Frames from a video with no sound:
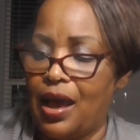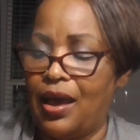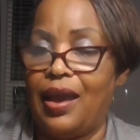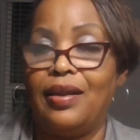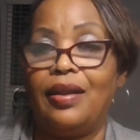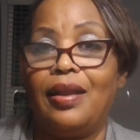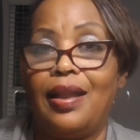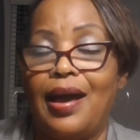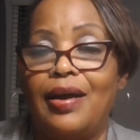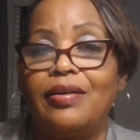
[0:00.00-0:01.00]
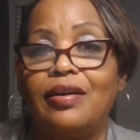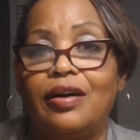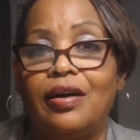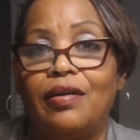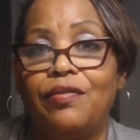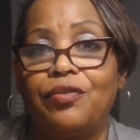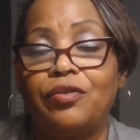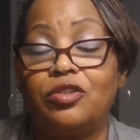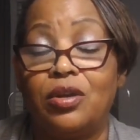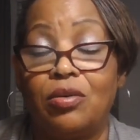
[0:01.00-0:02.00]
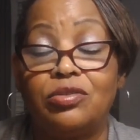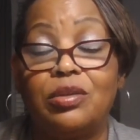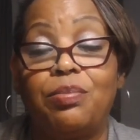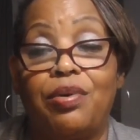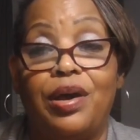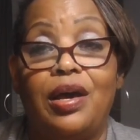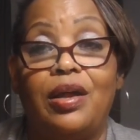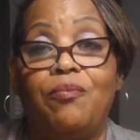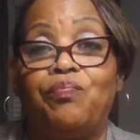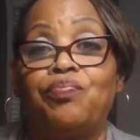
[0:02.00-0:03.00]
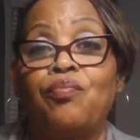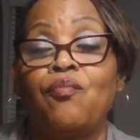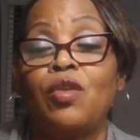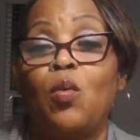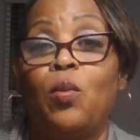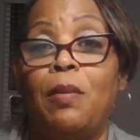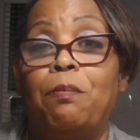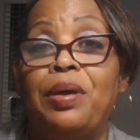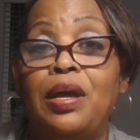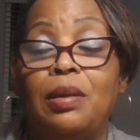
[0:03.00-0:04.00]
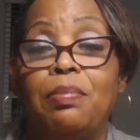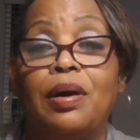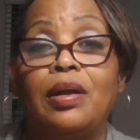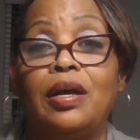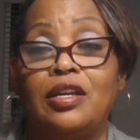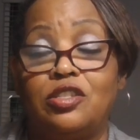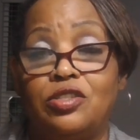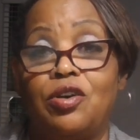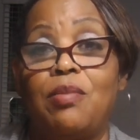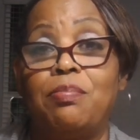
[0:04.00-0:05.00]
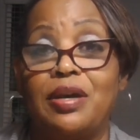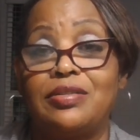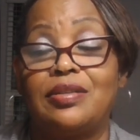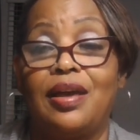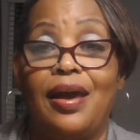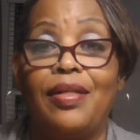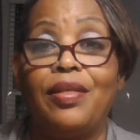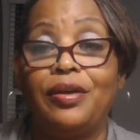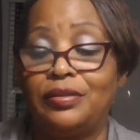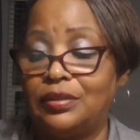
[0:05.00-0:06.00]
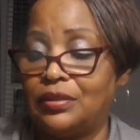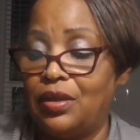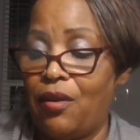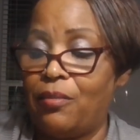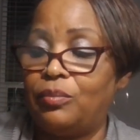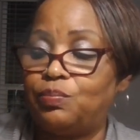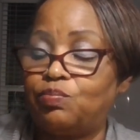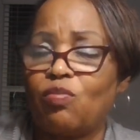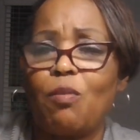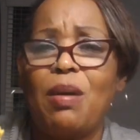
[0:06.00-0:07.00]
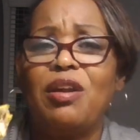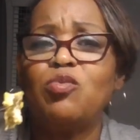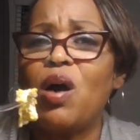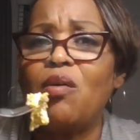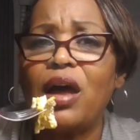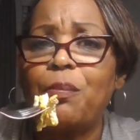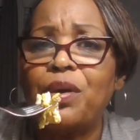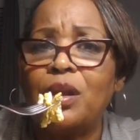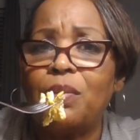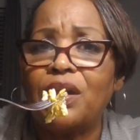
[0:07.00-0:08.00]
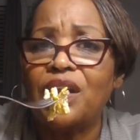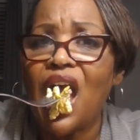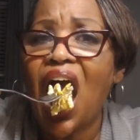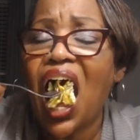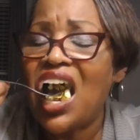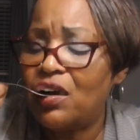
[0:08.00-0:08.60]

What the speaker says: I ate a lot of toasted bread with peanut butter and syrup mixed together. Maybe that's why I don't like peanut butter now.